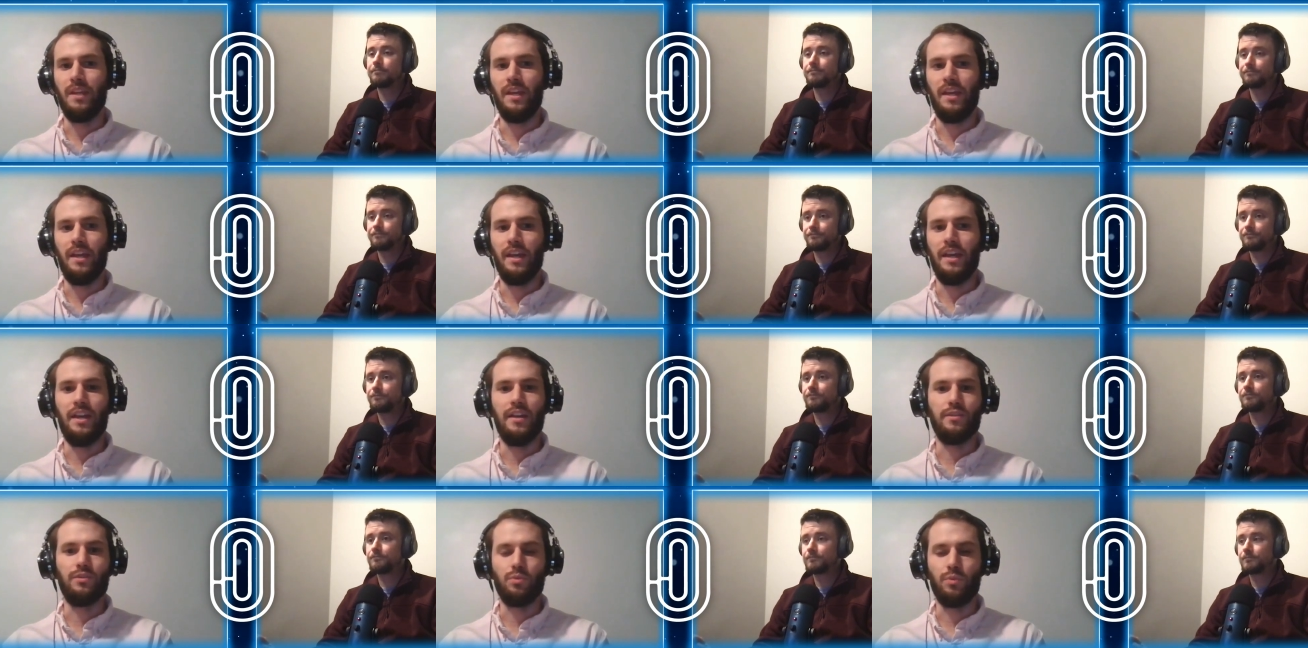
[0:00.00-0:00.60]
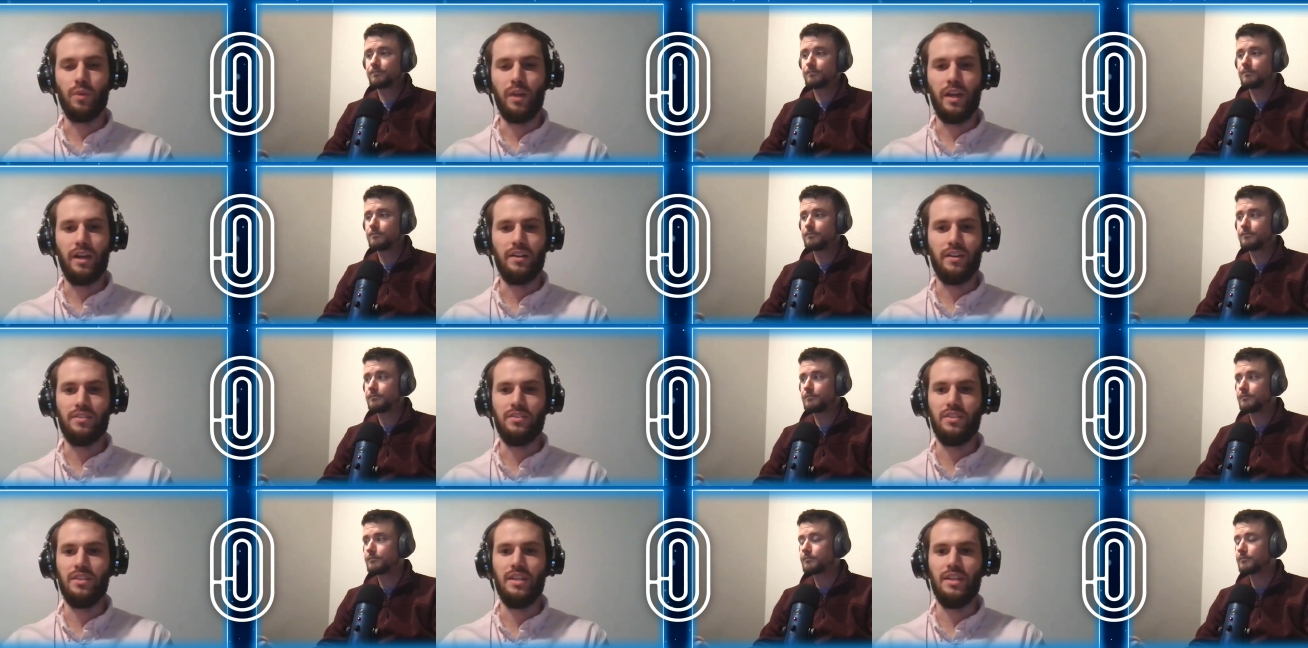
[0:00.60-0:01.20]
Speaker 1: it, it is rare to
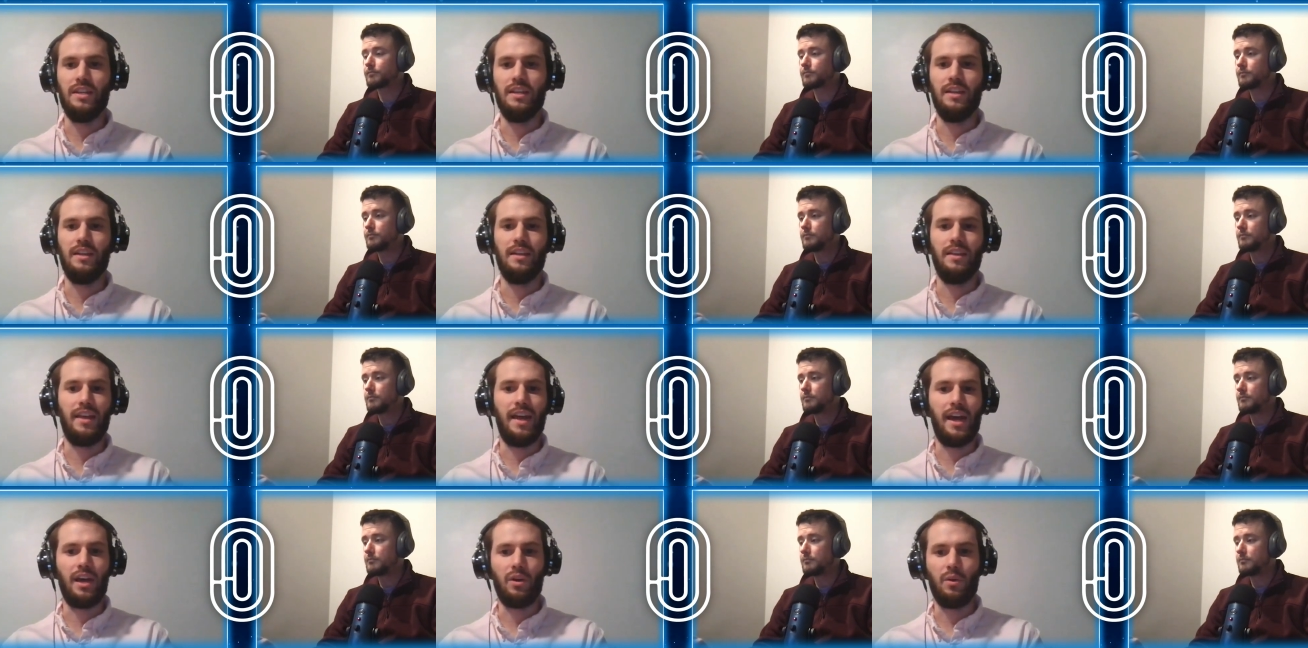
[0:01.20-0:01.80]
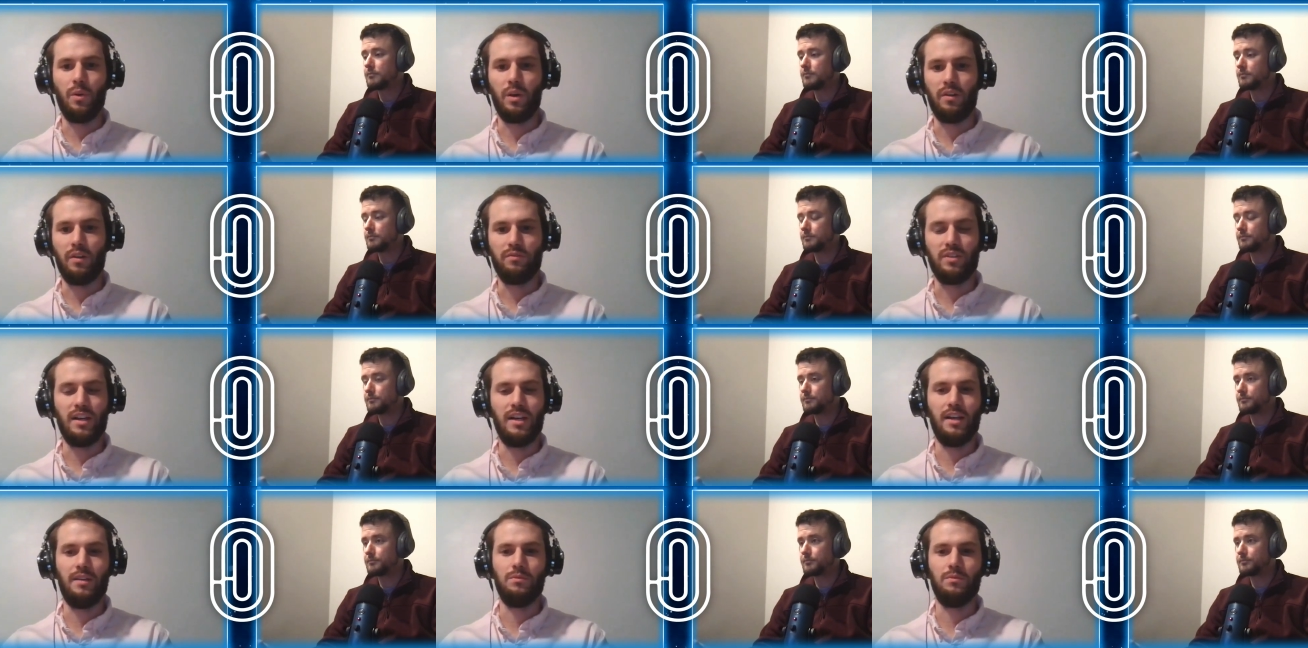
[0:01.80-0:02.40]
see that quick of
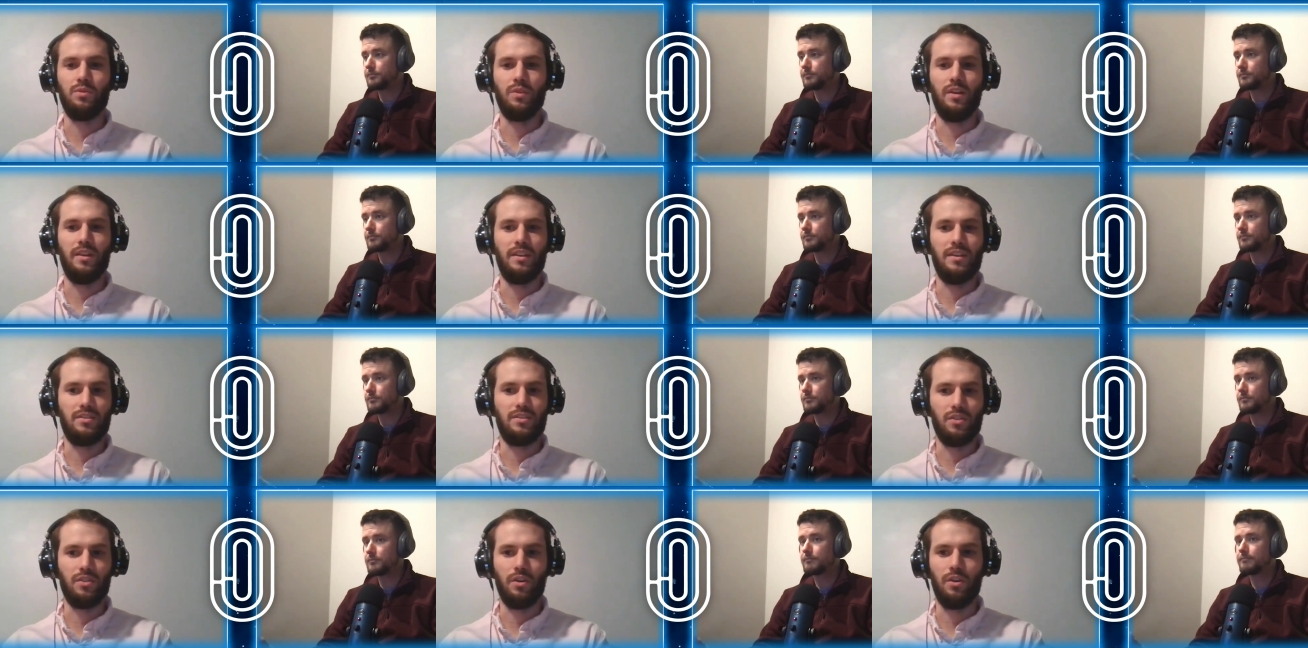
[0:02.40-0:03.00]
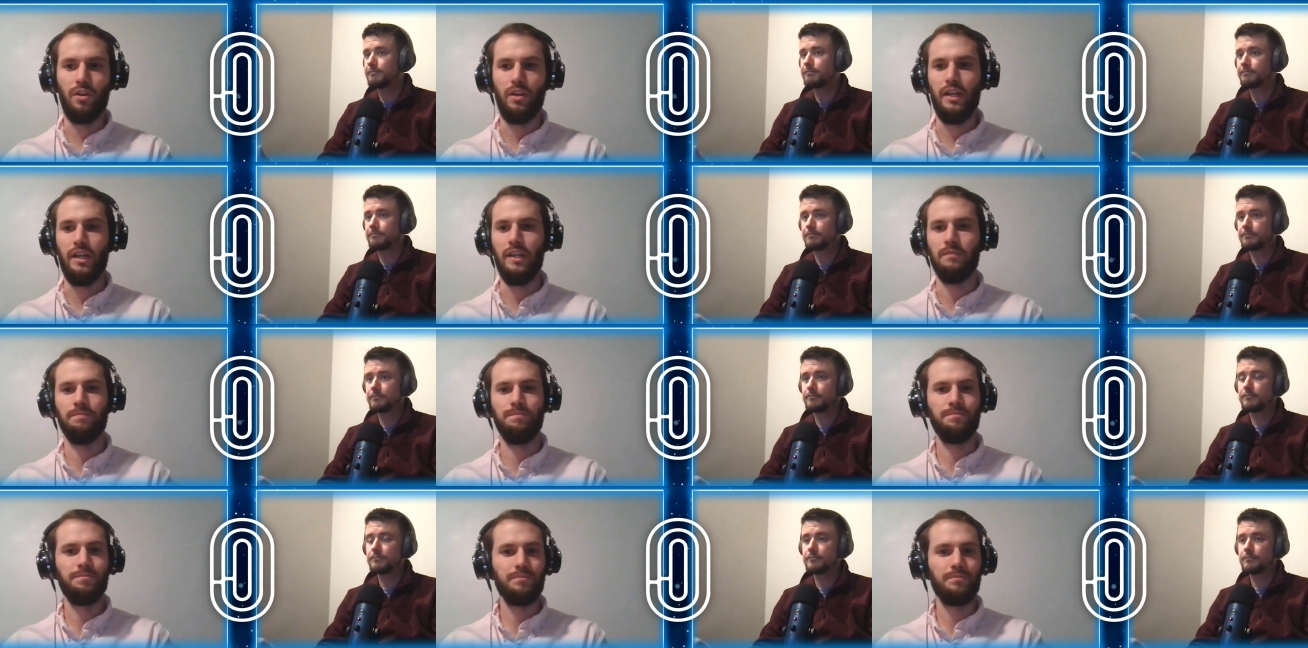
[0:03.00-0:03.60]
times run this
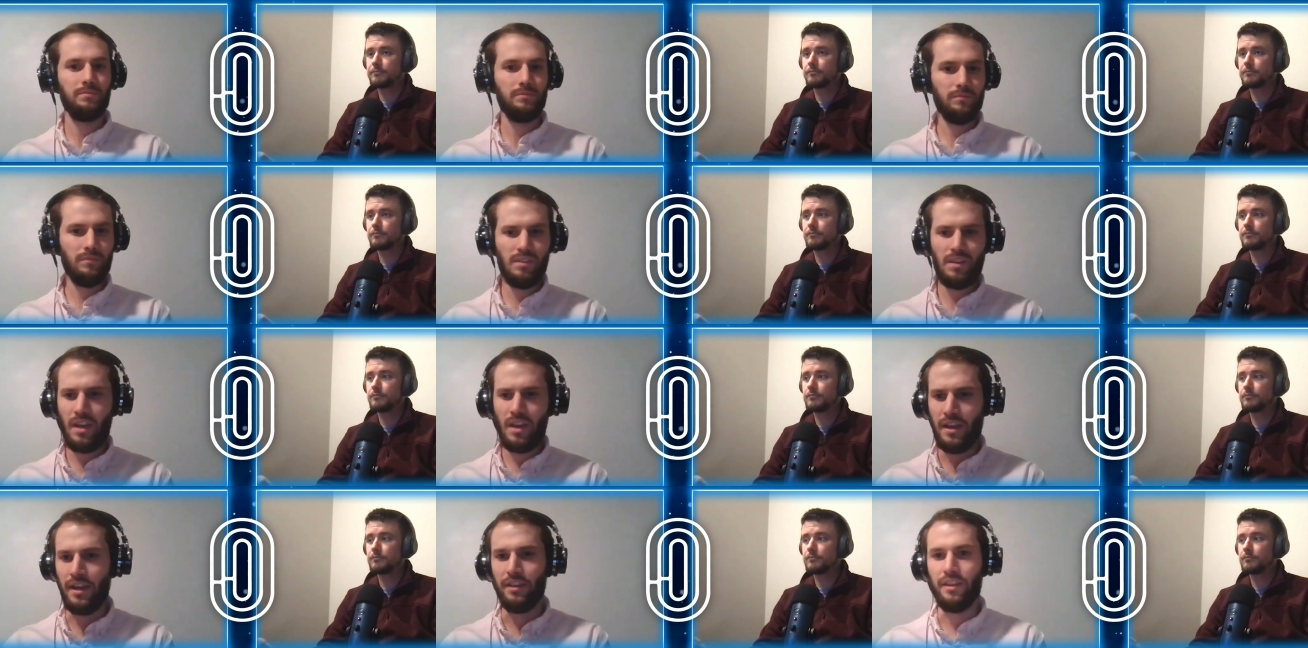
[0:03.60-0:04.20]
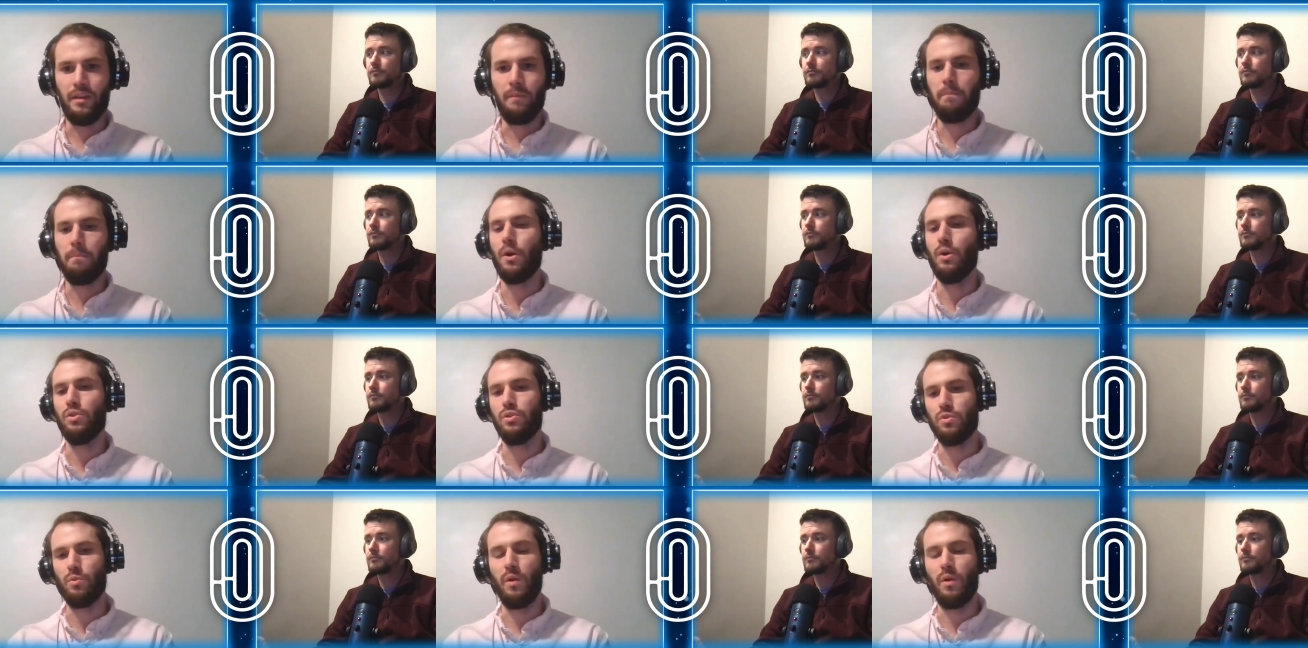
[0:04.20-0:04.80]
early, and I think
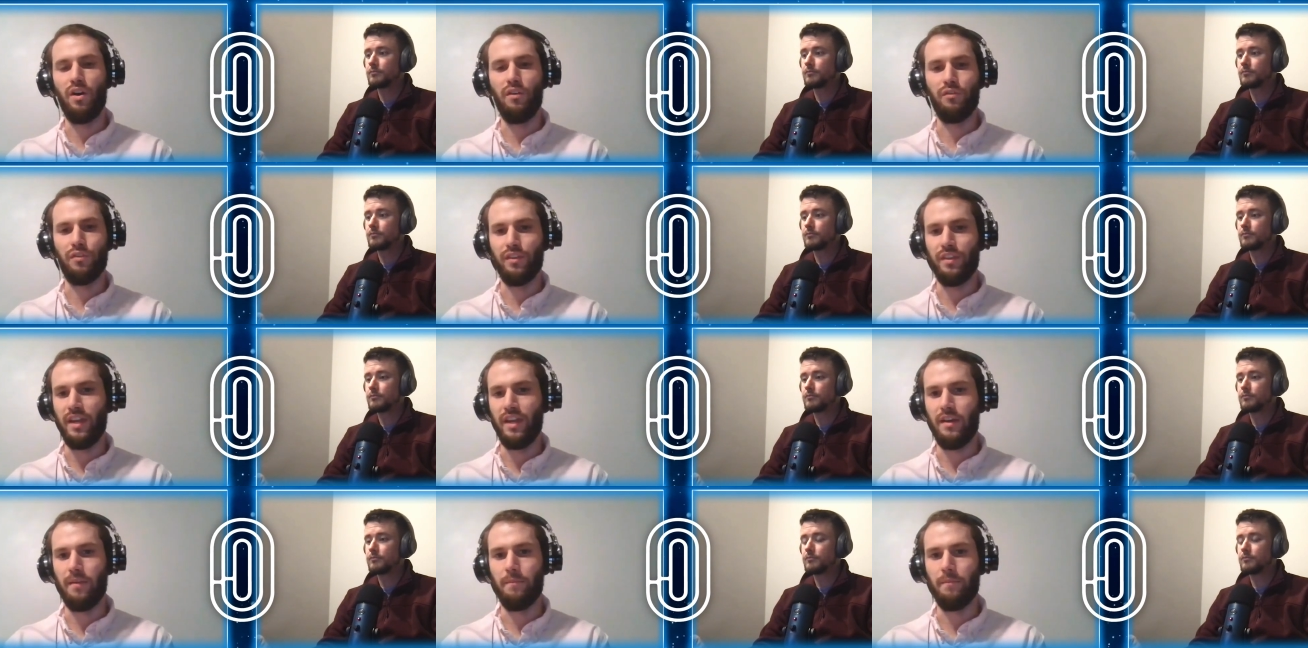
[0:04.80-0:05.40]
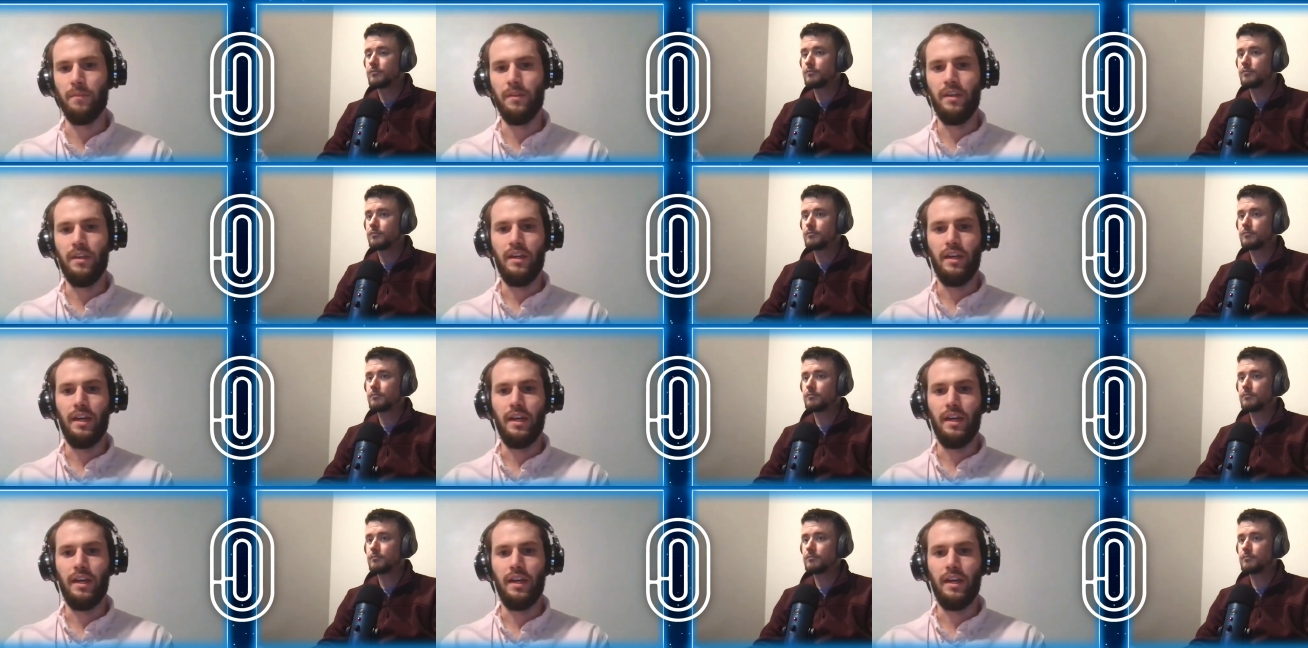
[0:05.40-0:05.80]
bodes well for them